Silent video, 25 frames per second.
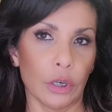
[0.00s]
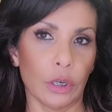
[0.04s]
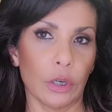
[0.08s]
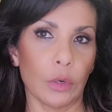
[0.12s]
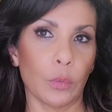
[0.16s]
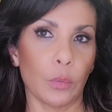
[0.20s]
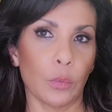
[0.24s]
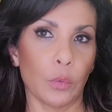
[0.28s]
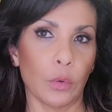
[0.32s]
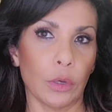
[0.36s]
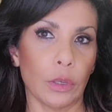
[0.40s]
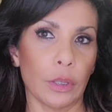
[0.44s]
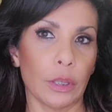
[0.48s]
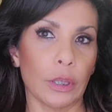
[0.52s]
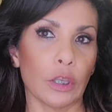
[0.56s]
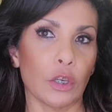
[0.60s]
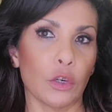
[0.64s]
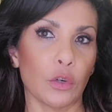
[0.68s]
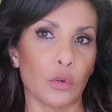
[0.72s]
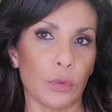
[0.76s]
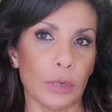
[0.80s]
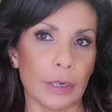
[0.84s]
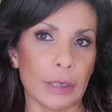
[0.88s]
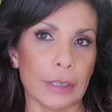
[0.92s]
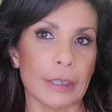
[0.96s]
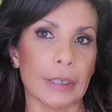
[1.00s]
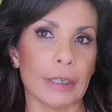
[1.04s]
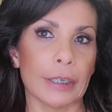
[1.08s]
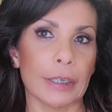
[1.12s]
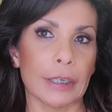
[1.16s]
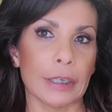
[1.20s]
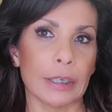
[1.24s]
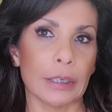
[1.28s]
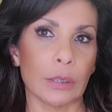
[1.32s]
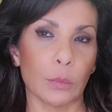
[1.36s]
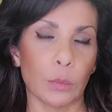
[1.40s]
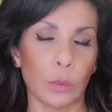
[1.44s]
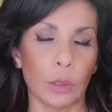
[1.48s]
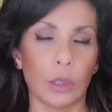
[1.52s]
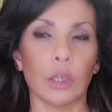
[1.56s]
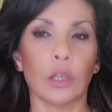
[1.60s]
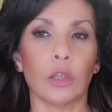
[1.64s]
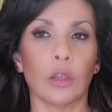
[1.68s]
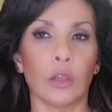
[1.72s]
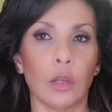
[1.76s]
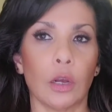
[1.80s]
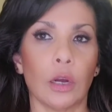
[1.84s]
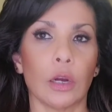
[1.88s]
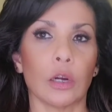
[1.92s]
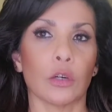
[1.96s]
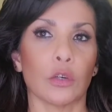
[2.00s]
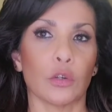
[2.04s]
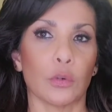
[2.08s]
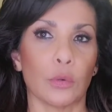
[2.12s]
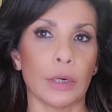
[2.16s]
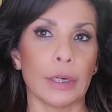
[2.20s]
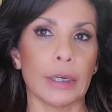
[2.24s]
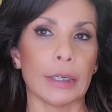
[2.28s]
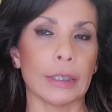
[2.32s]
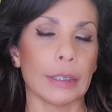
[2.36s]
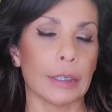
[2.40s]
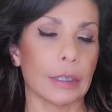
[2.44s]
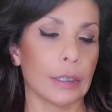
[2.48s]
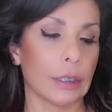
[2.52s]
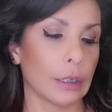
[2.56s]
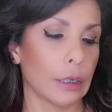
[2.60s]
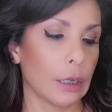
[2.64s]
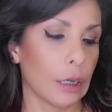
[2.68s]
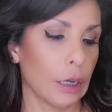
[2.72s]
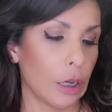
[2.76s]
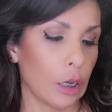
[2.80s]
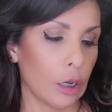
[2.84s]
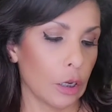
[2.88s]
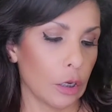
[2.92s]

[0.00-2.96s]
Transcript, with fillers: good with dresses, with a long dress.